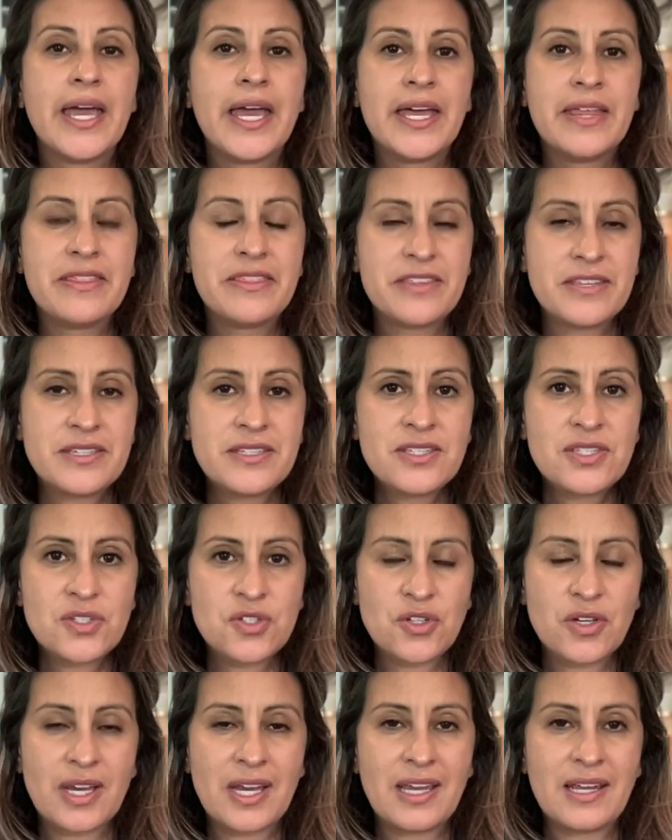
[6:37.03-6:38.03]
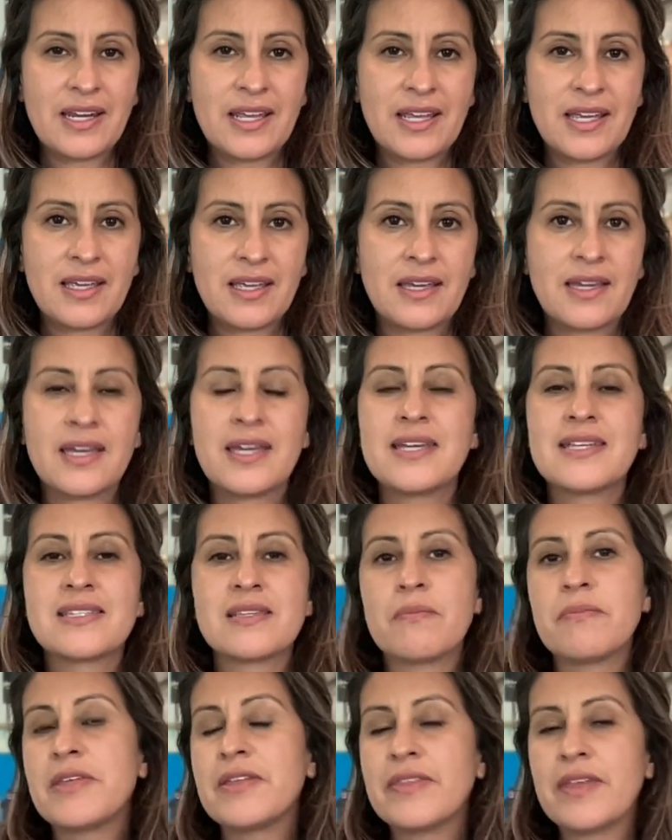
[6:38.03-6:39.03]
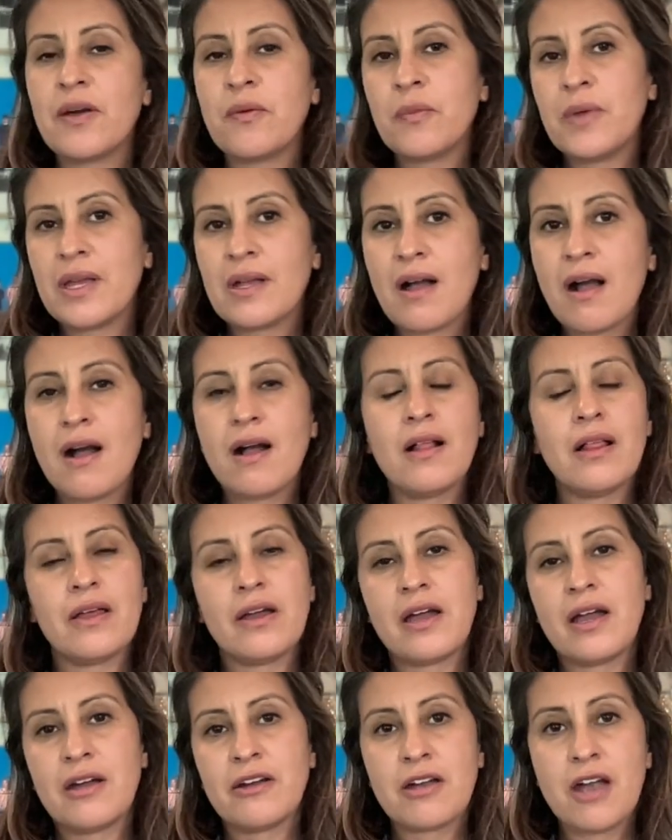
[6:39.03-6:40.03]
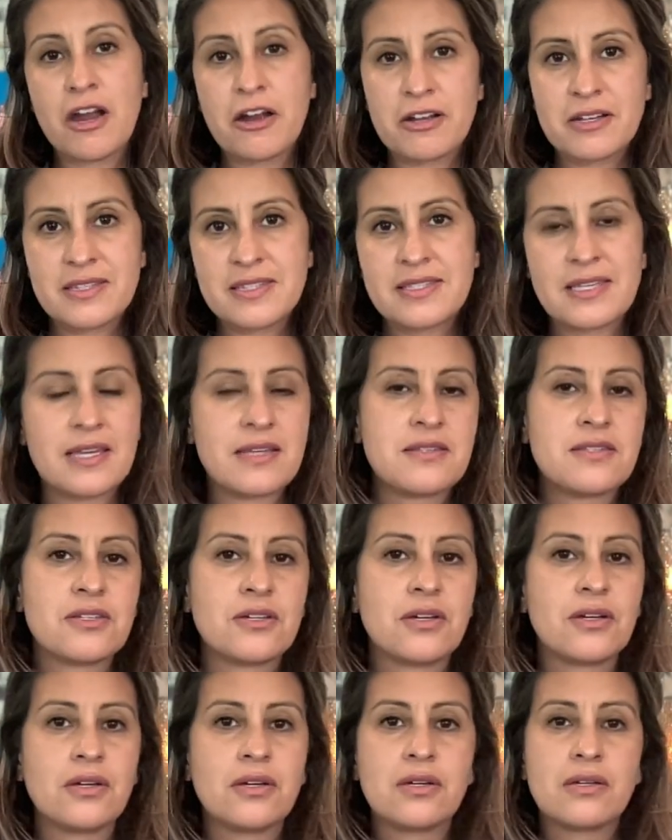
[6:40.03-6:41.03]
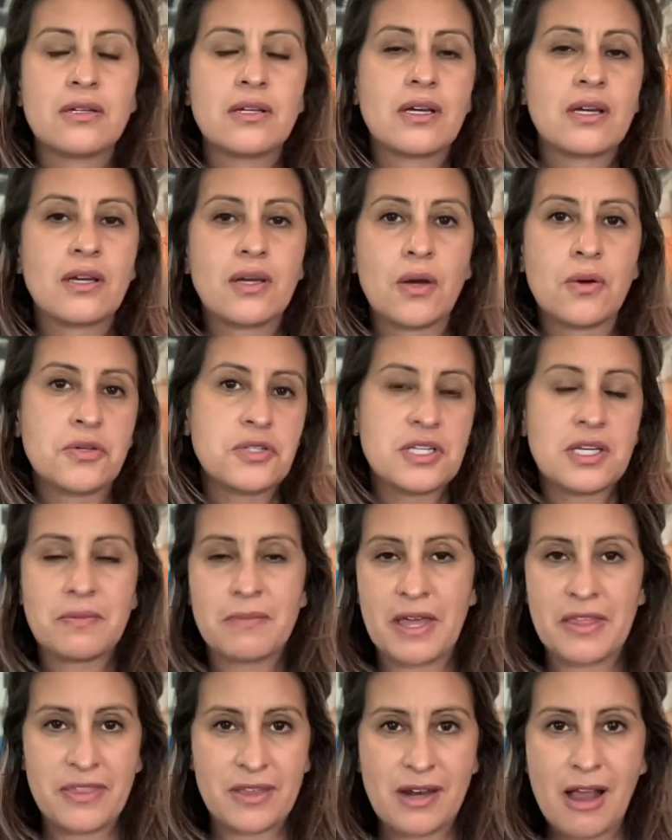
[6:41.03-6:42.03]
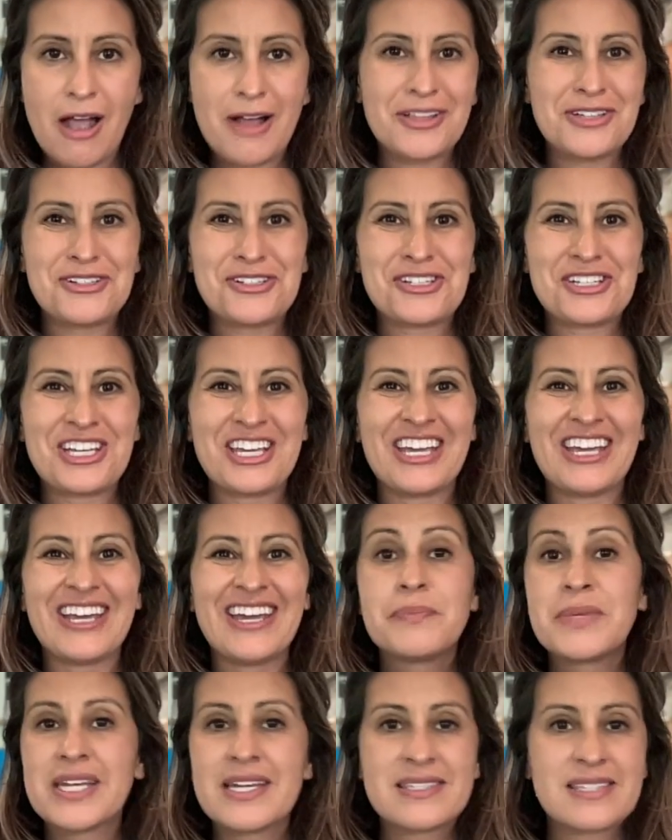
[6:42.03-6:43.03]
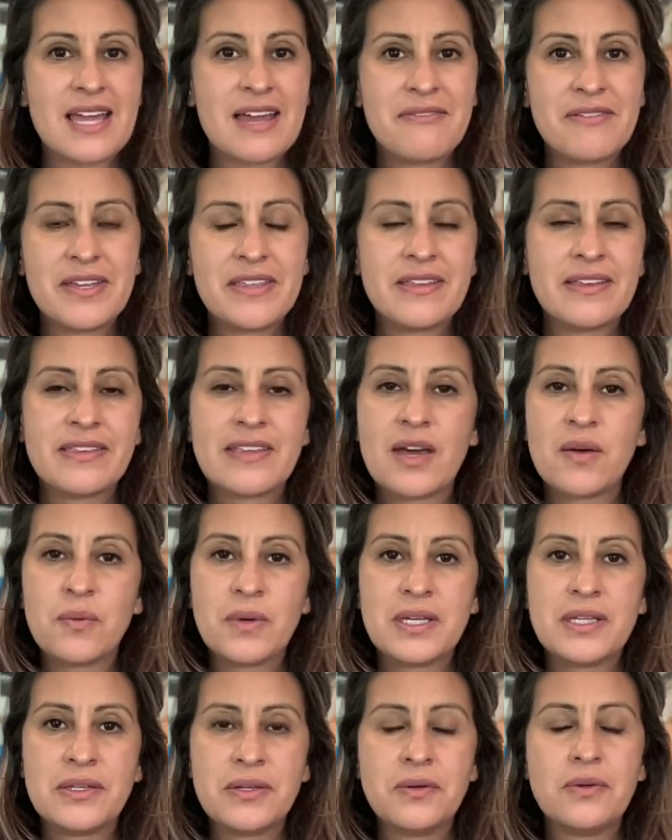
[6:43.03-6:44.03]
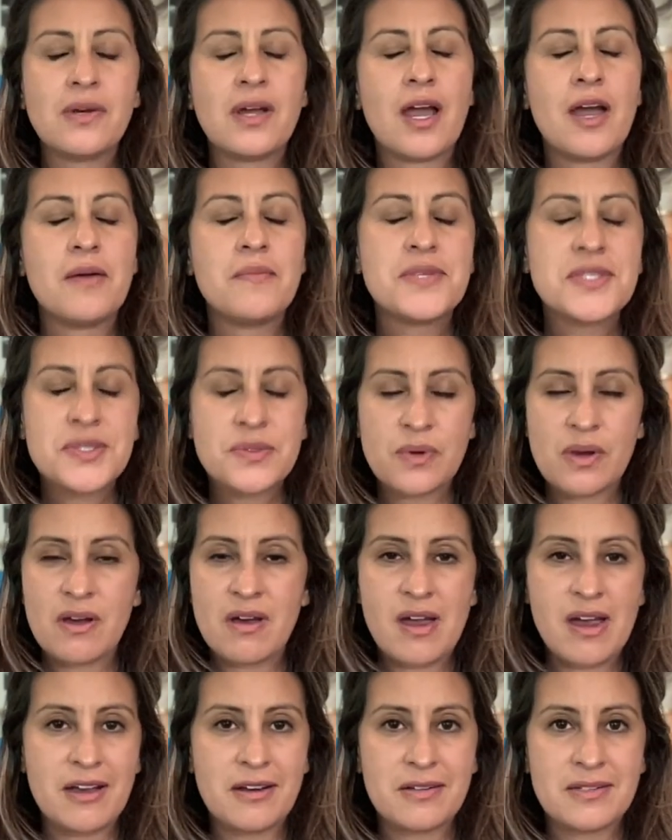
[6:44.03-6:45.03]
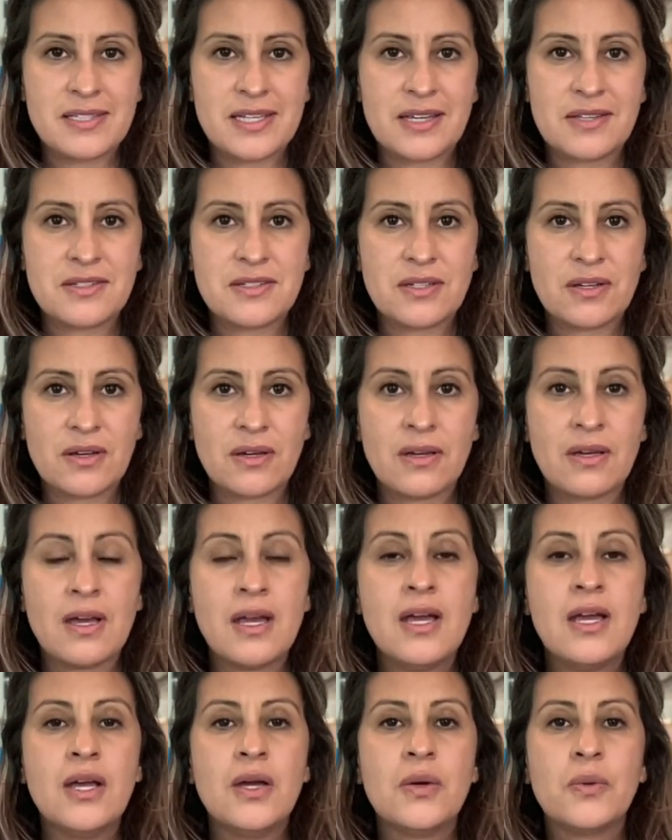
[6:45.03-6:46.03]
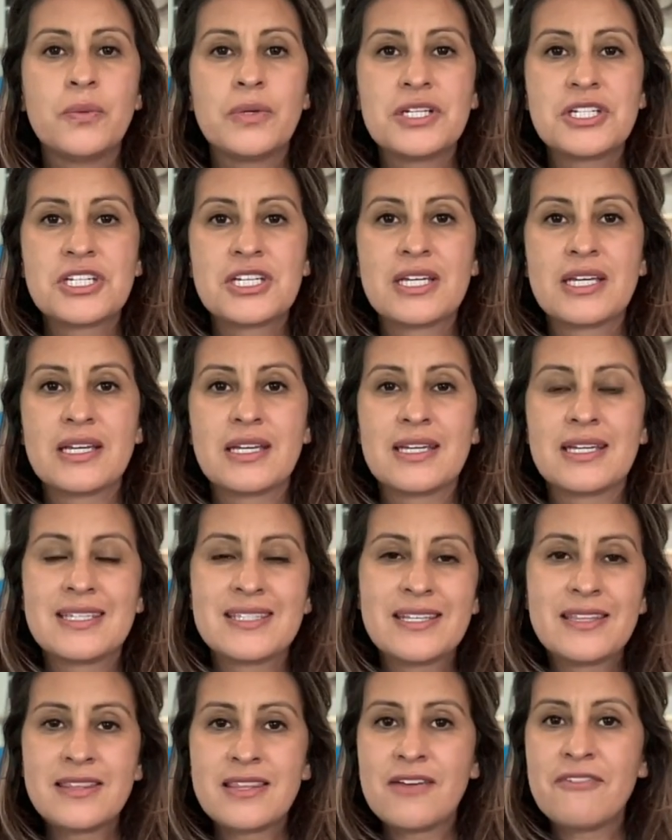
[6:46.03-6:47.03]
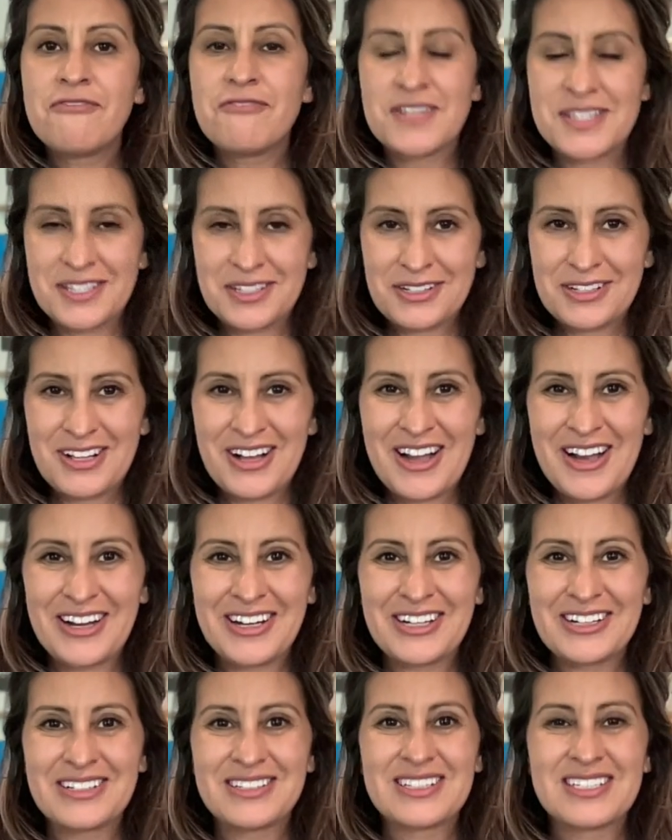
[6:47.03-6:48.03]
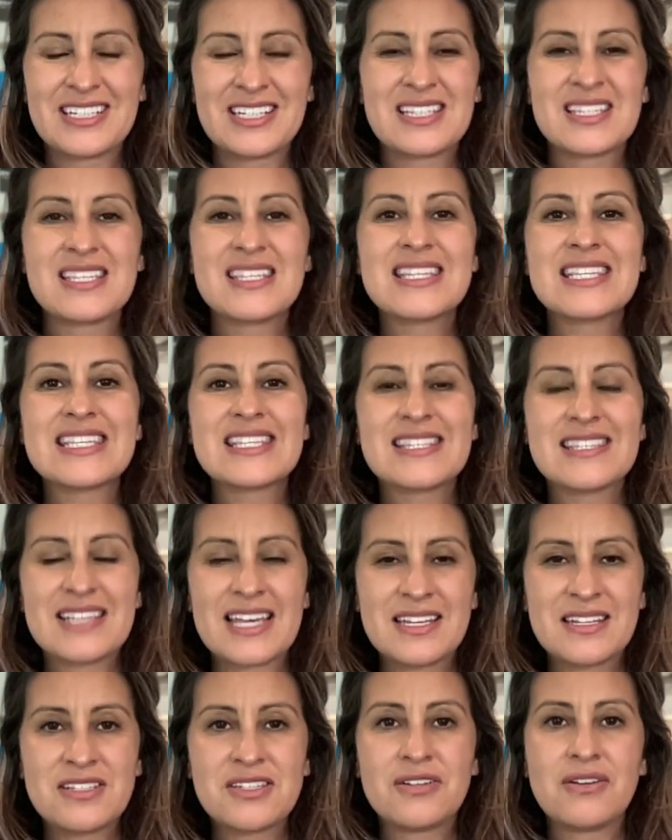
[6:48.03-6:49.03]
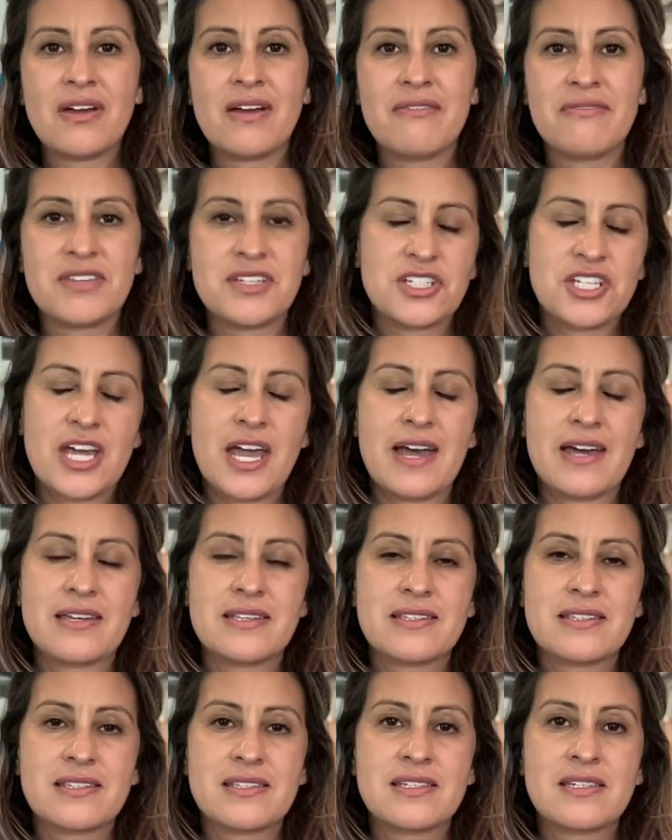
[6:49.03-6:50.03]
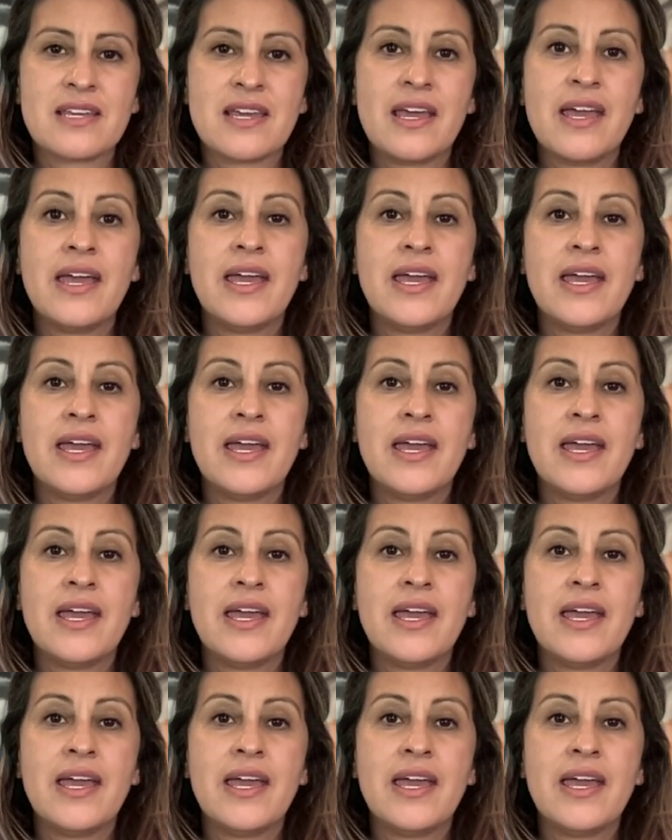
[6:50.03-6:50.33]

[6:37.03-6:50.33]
And this training is something that we call our heart-centered coaching methodology, because everything that we do comes through our heart center, which isn't the physical heart, it's the center of the chest.